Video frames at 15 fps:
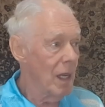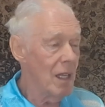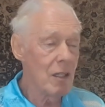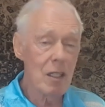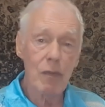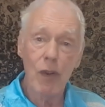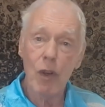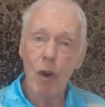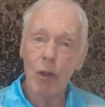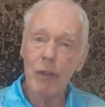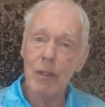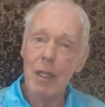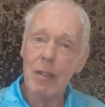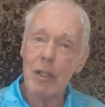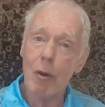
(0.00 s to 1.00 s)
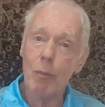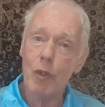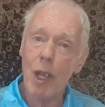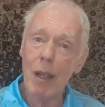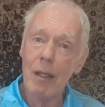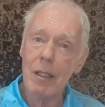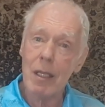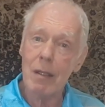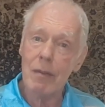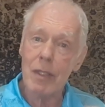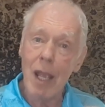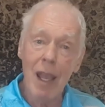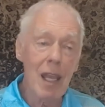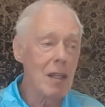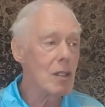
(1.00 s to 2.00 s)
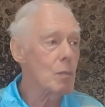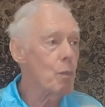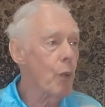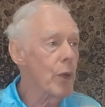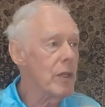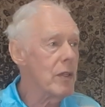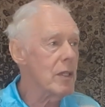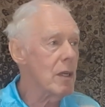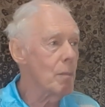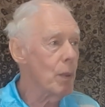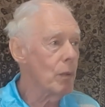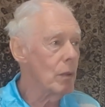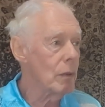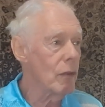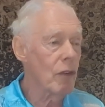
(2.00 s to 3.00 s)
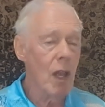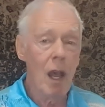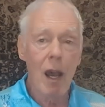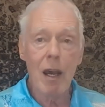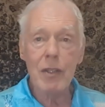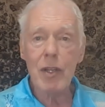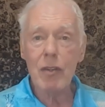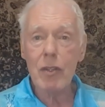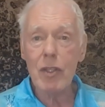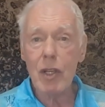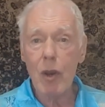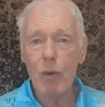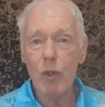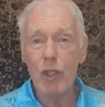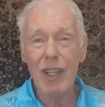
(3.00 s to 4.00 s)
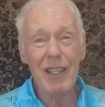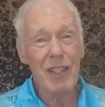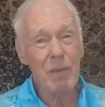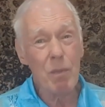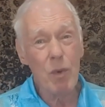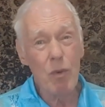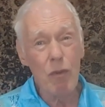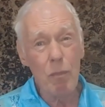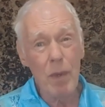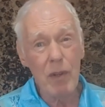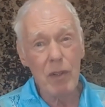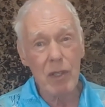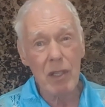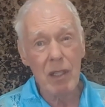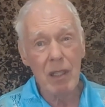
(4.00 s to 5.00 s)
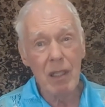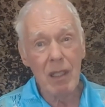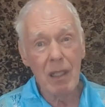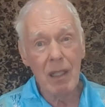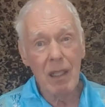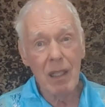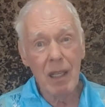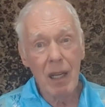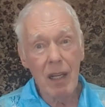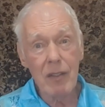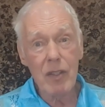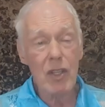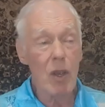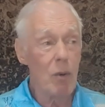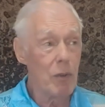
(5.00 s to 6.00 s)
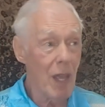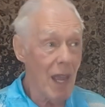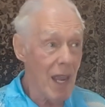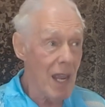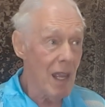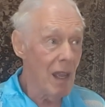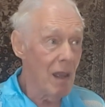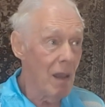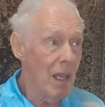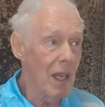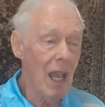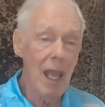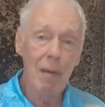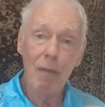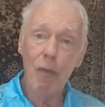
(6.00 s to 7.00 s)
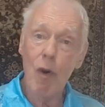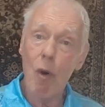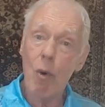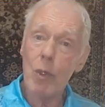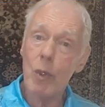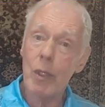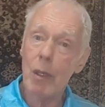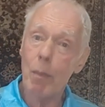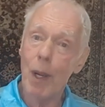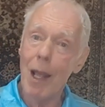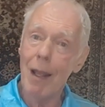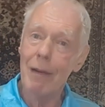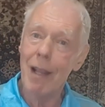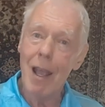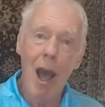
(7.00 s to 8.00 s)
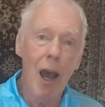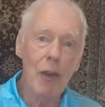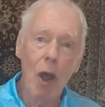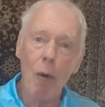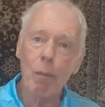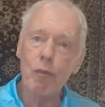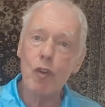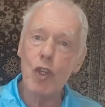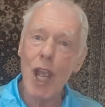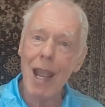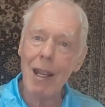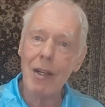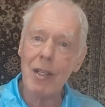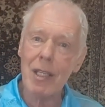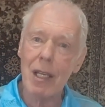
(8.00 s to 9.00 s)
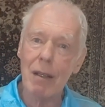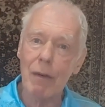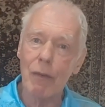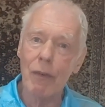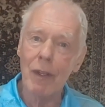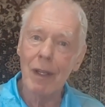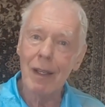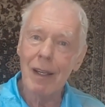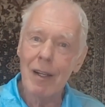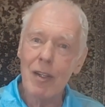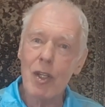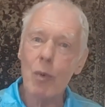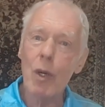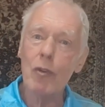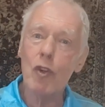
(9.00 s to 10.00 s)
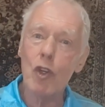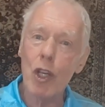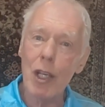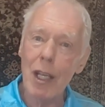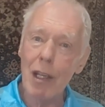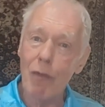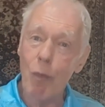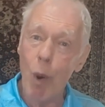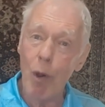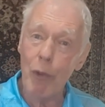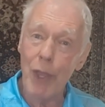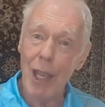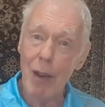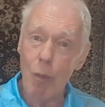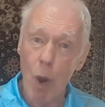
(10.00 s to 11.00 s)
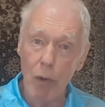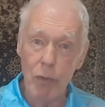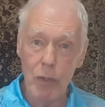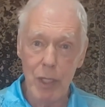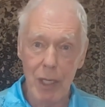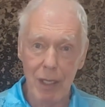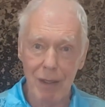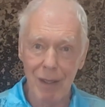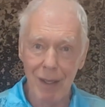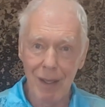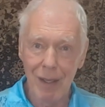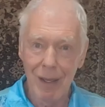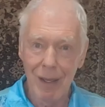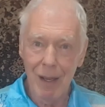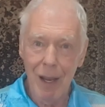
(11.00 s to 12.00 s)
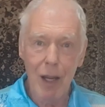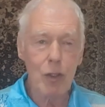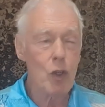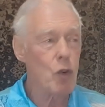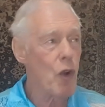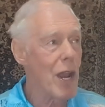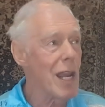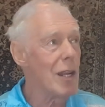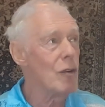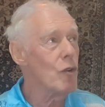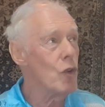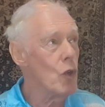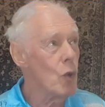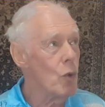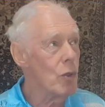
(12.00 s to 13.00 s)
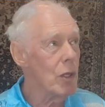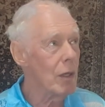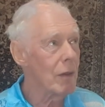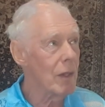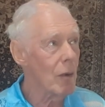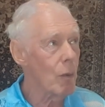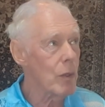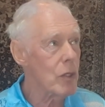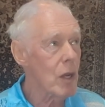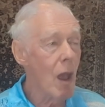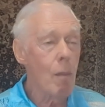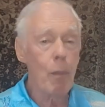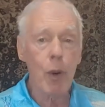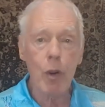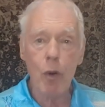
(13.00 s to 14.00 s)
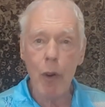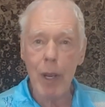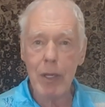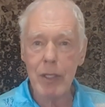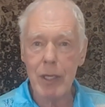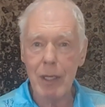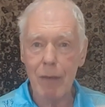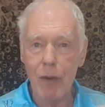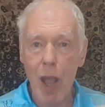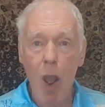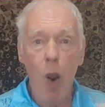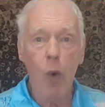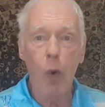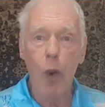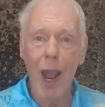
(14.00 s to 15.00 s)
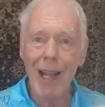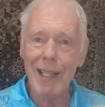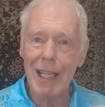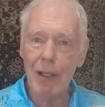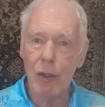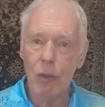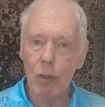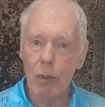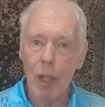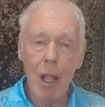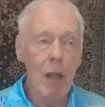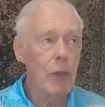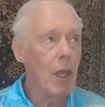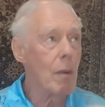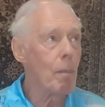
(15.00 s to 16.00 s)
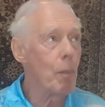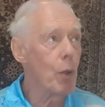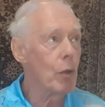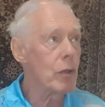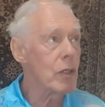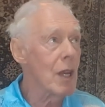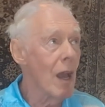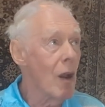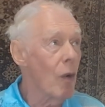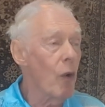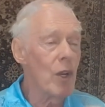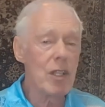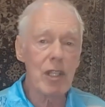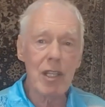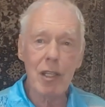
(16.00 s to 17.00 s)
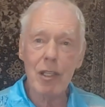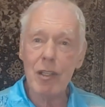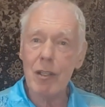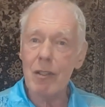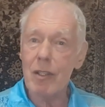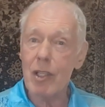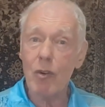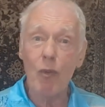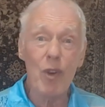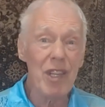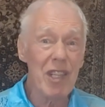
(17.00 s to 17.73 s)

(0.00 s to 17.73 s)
it's forgotten its objectives, its principles as a socialist movement. And so they came forward with a plan, an objective to achieve what they wanted. A trade union that was progressive, radical, that put resistance and